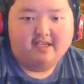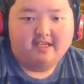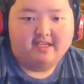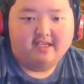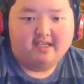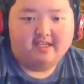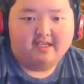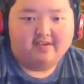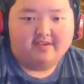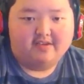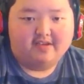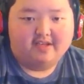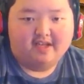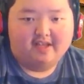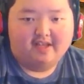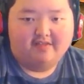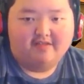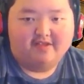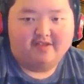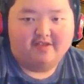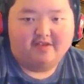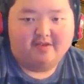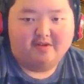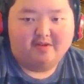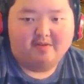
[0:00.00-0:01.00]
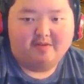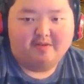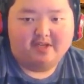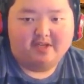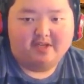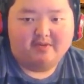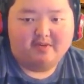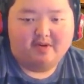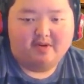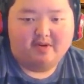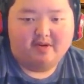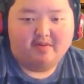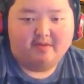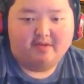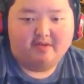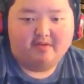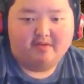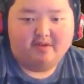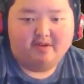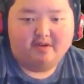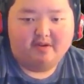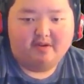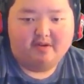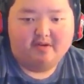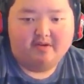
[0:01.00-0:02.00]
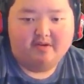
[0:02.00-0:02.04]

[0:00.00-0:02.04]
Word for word: There's an elevator because we already went through here.